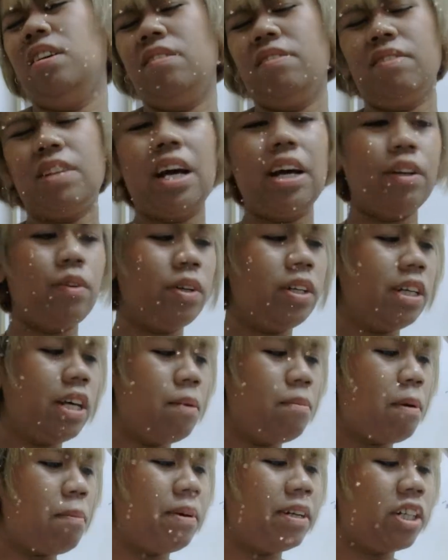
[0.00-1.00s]
I don't want to
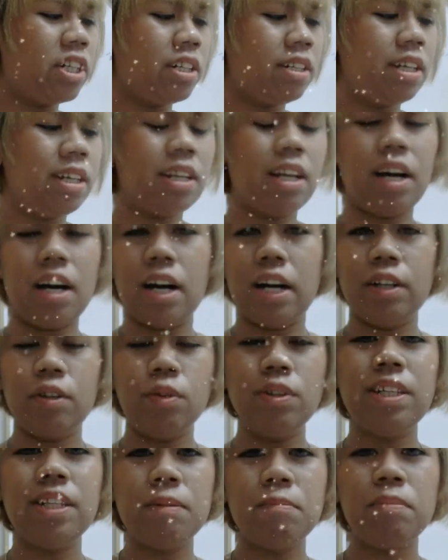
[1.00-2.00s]
keep on mentioning lah. I
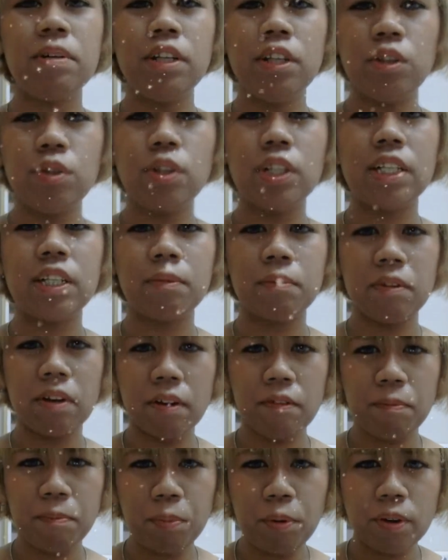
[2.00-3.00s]
don't simply use
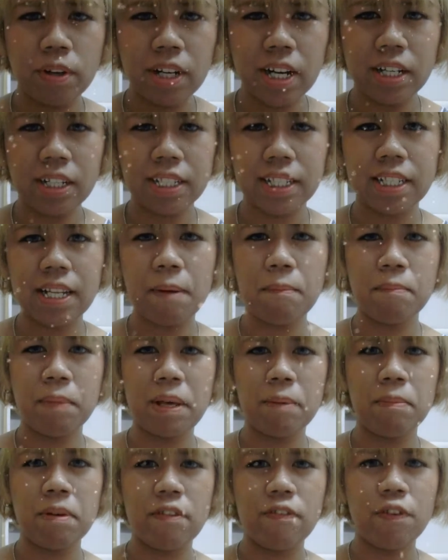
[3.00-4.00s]
products that
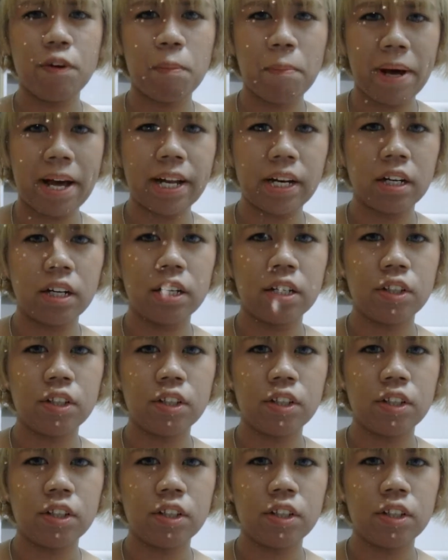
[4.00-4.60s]
make me feel bad.